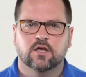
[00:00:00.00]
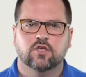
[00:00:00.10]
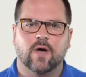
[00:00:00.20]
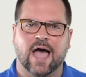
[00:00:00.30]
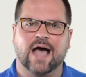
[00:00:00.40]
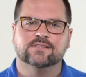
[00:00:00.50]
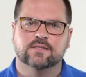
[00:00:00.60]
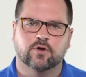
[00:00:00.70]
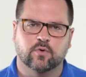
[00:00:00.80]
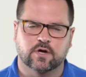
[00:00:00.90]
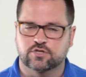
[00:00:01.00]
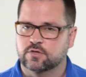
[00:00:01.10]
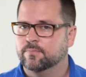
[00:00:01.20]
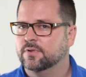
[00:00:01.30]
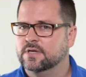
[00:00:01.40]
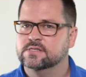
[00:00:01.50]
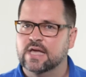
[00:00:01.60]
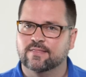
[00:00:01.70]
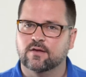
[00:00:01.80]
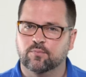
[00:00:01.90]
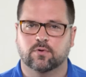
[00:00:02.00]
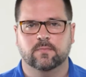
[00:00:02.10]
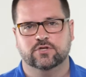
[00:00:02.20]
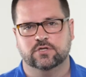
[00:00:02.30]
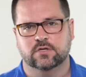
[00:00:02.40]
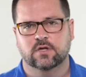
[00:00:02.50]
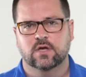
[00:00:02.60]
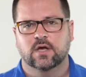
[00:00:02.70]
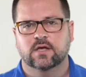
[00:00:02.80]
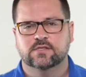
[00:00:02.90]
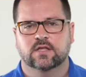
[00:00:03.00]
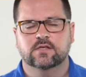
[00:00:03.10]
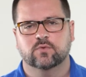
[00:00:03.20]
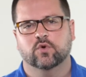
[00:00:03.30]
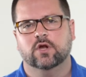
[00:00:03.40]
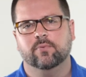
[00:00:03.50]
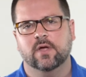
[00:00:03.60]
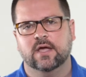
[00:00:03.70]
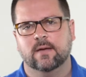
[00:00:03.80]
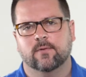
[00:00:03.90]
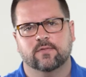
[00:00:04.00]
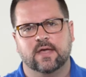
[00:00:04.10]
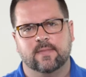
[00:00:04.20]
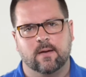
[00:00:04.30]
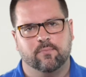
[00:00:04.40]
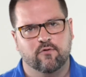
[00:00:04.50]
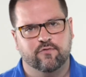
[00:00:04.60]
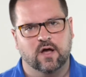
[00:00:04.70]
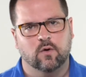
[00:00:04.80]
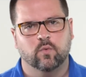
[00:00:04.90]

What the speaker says: You ask them a question. Please get their permission and say, listen, we're going to play a game called Name That Profile.